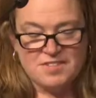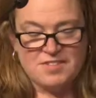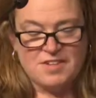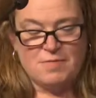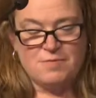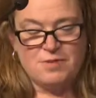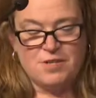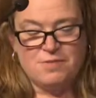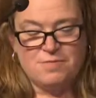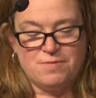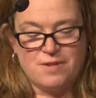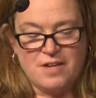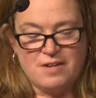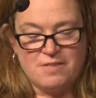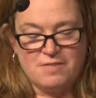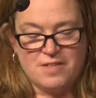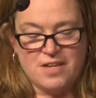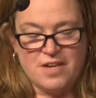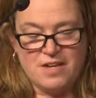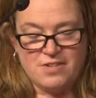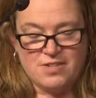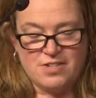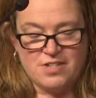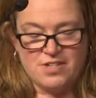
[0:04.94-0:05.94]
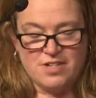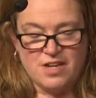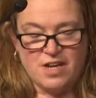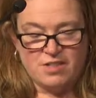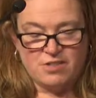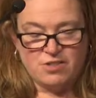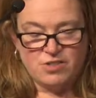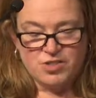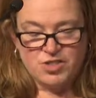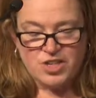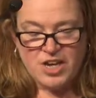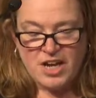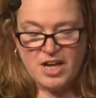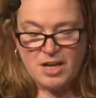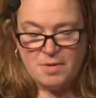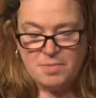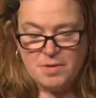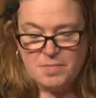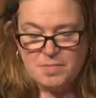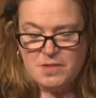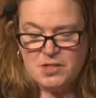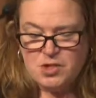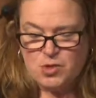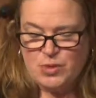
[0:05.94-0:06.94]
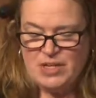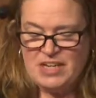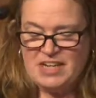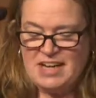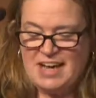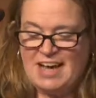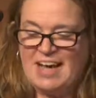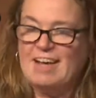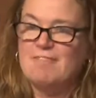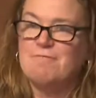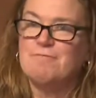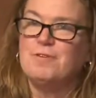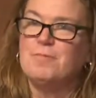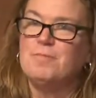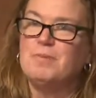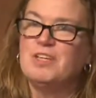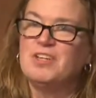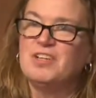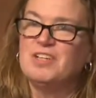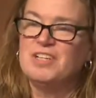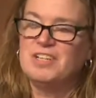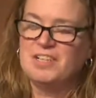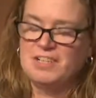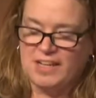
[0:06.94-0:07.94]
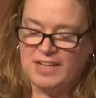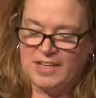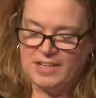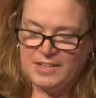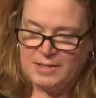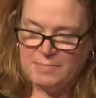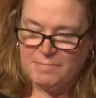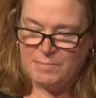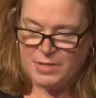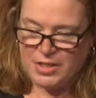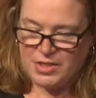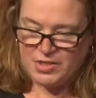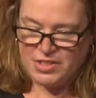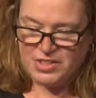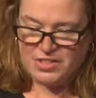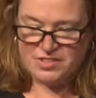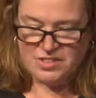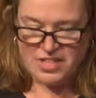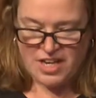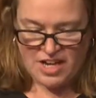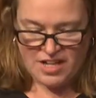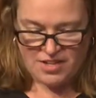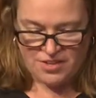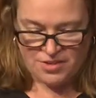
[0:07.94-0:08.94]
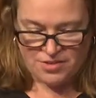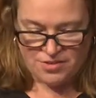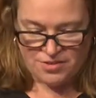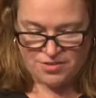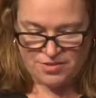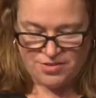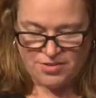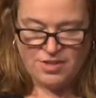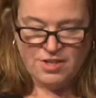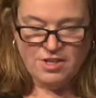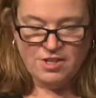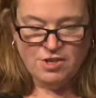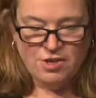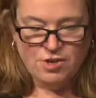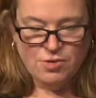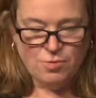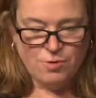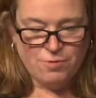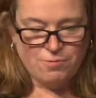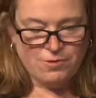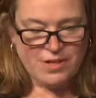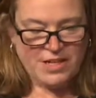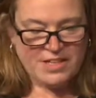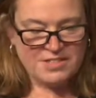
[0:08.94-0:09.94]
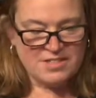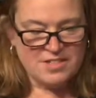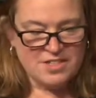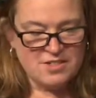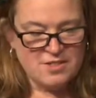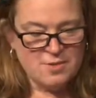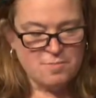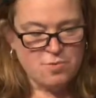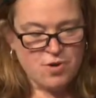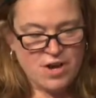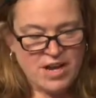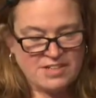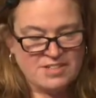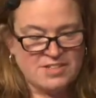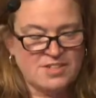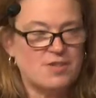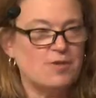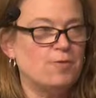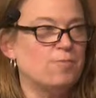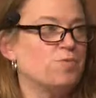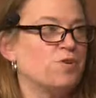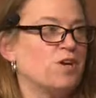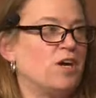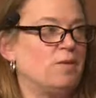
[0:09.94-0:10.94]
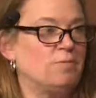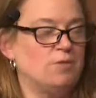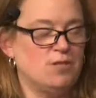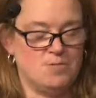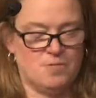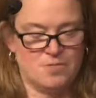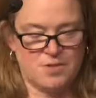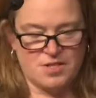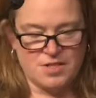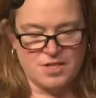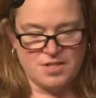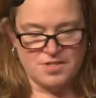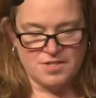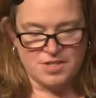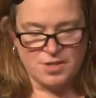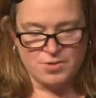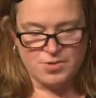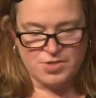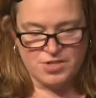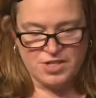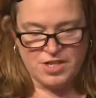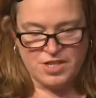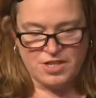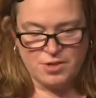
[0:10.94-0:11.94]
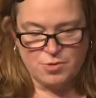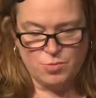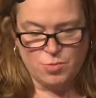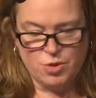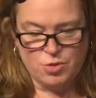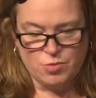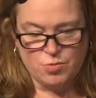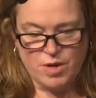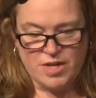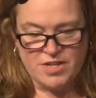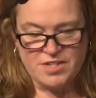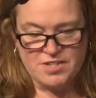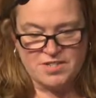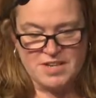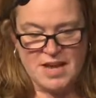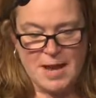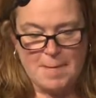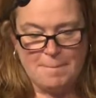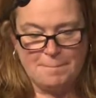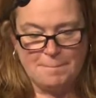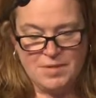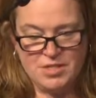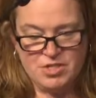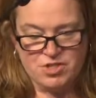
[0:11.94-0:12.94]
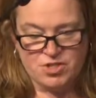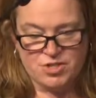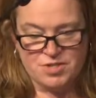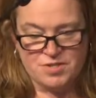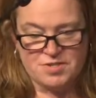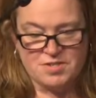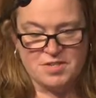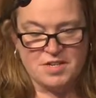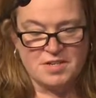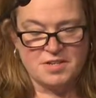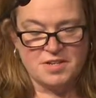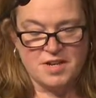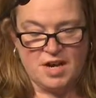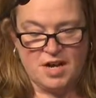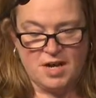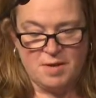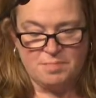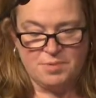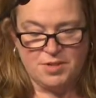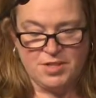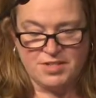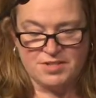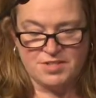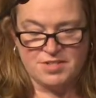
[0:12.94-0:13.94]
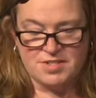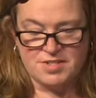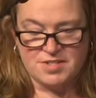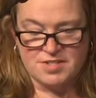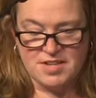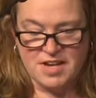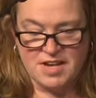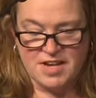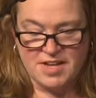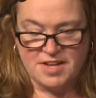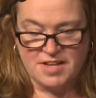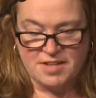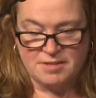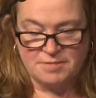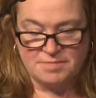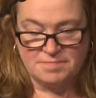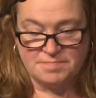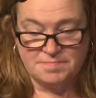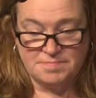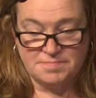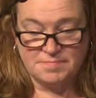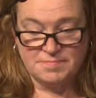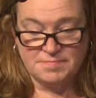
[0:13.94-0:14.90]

the $75,000 job between half a million and a million dollars, reflecting the practical problems associated with Wright's ambitious and complex design.